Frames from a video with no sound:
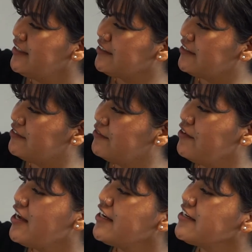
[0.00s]
So you have
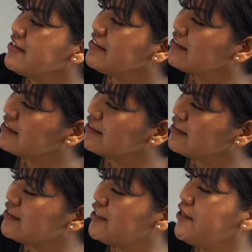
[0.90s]
1,
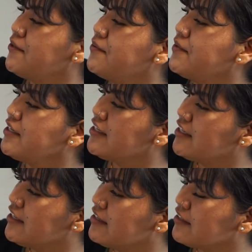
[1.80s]
2,
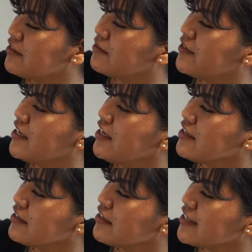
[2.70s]
3,
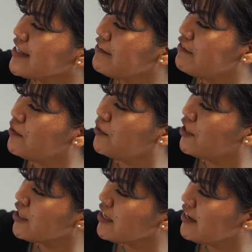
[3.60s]

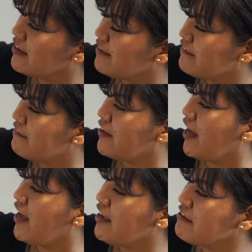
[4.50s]
4,
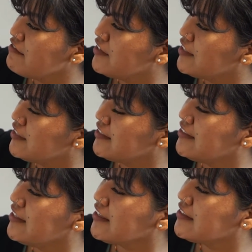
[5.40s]
5,
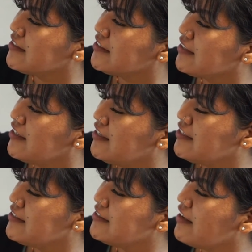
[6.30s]
6,
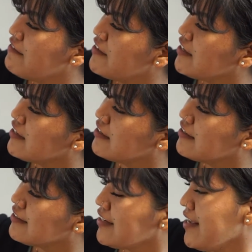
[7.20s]
7,
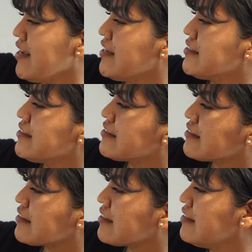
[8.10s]
8,
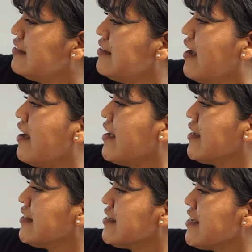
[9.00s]

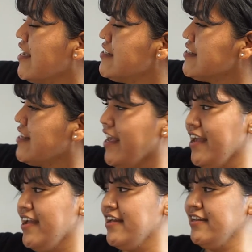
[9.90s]
9, and
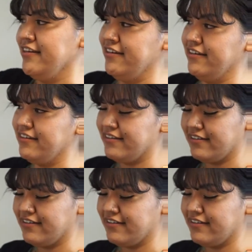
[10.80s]
10.